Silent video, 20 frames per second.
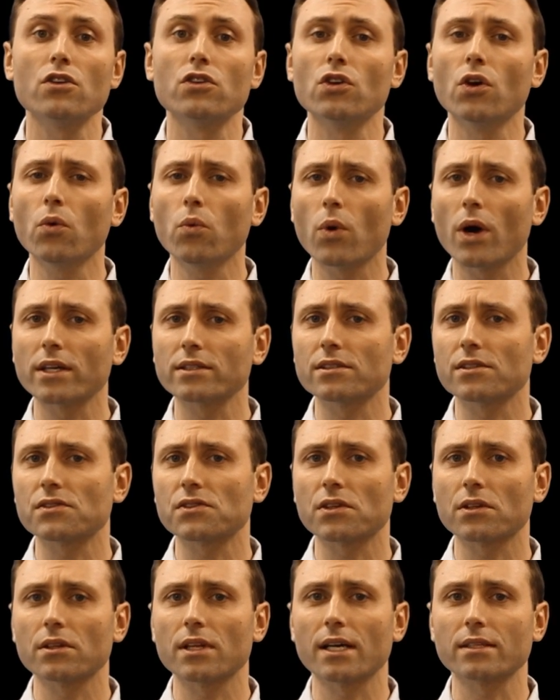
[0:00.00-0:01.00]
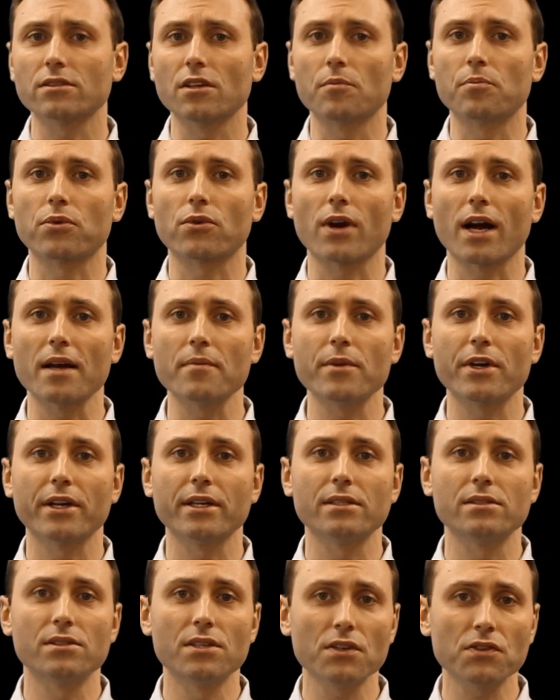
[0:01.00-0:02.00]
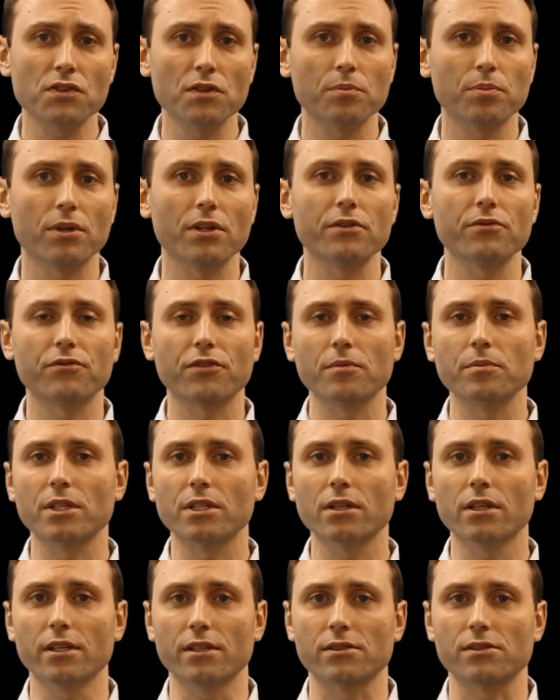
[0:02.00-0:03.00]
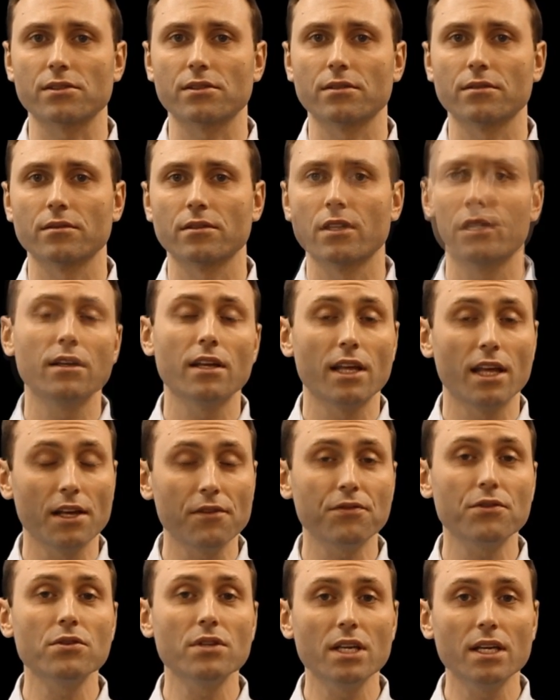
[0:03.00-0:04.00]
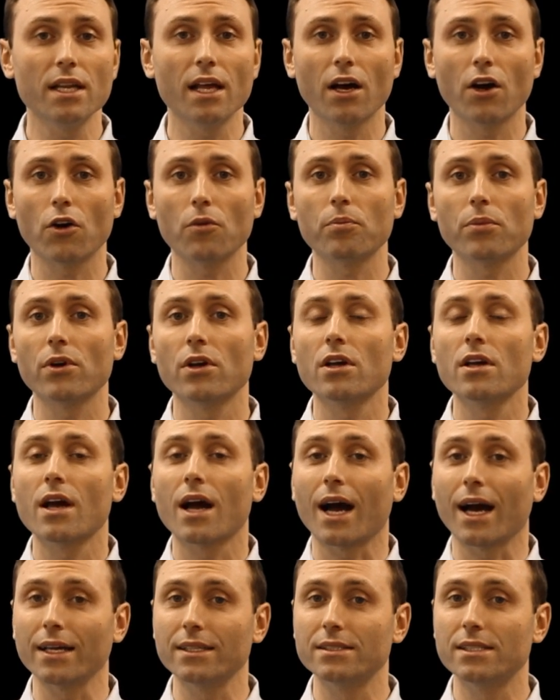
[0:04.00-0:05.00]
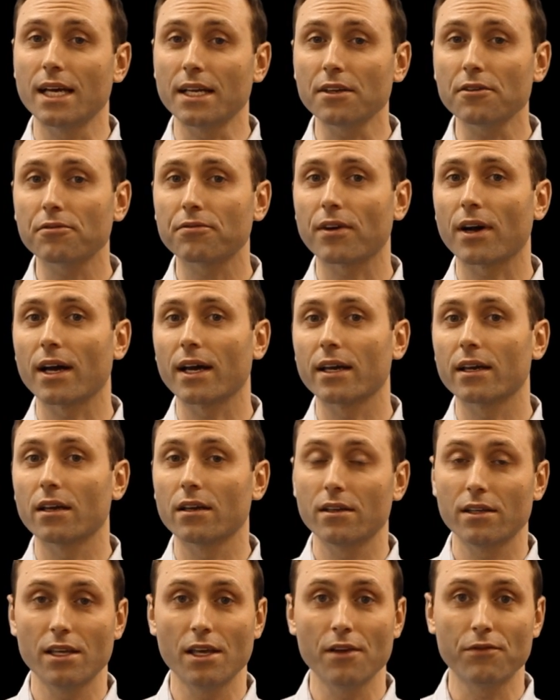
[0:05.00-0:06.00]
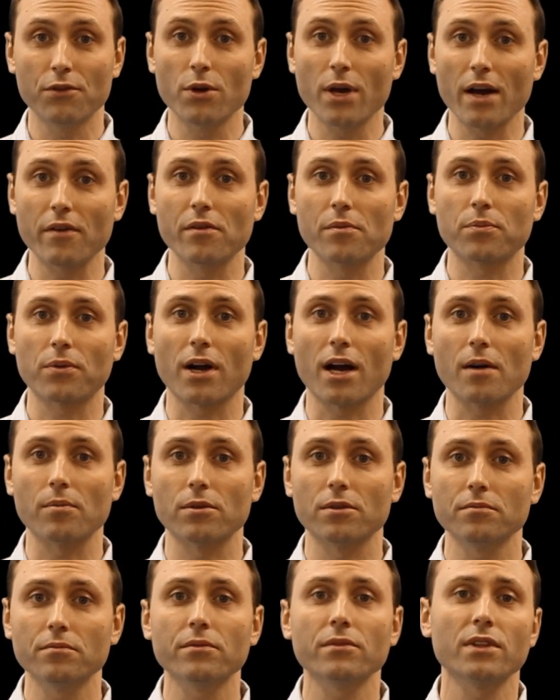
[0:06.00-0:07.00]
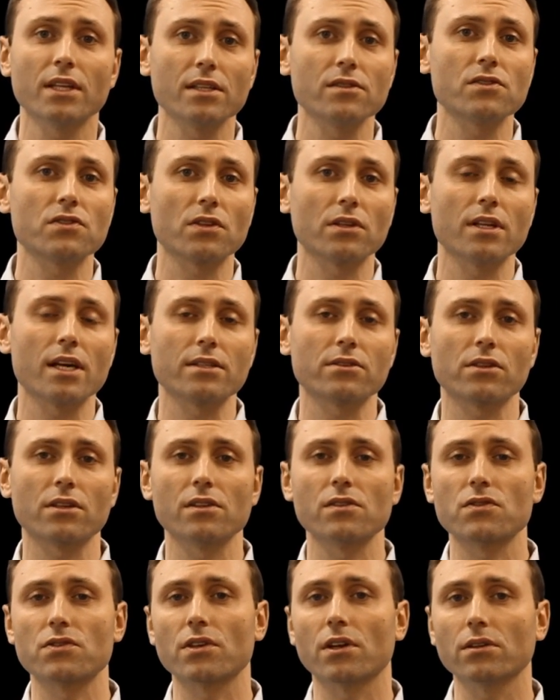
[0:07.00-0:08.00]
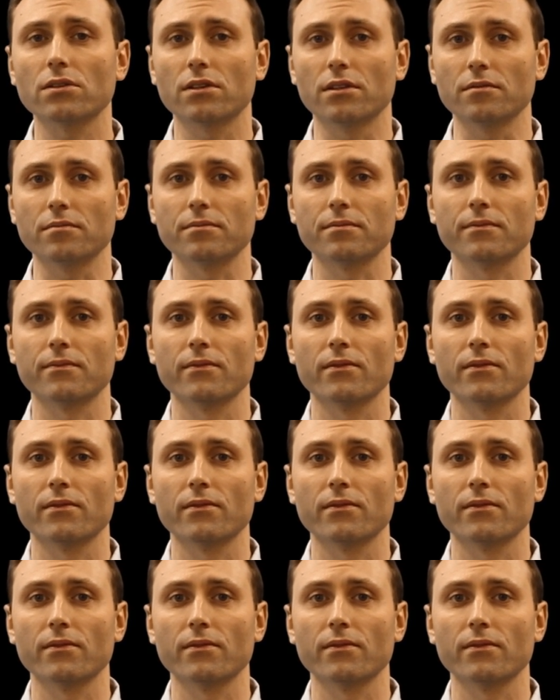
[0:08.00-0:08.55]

You'll want to select a primary discipline from the list. If you need help identifying if you have a problem, then select Consultant.